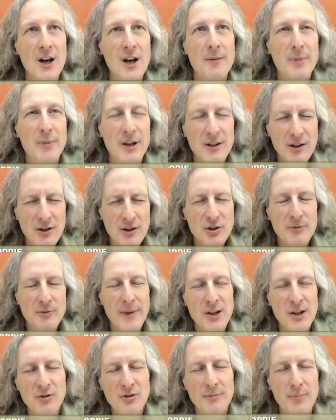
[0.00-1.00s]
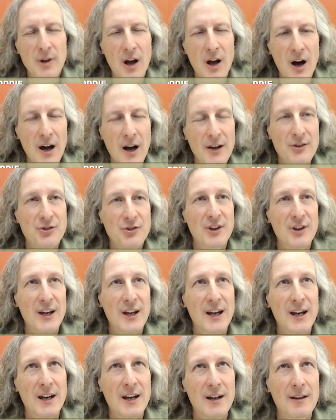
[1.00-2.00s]
But you know, you mentioned blocks,
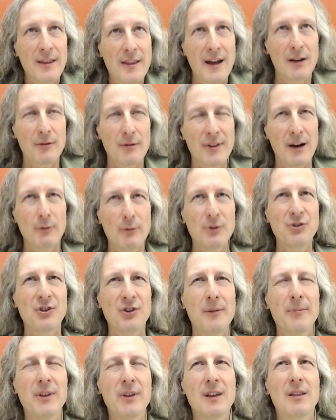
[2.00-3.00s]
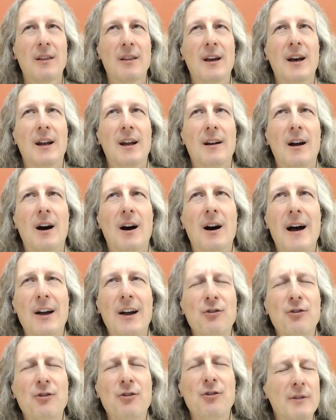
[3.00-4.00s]
and that that was something that uh,
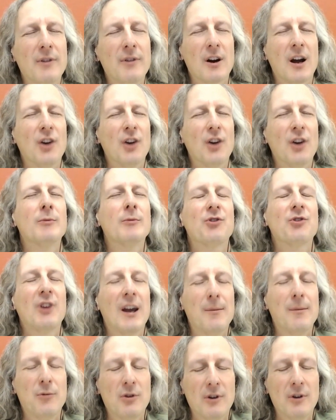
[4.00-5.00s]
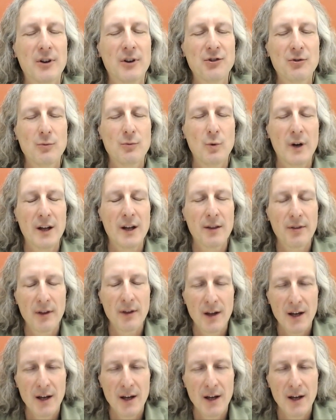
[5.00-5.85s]
actually one of our customers came to us with,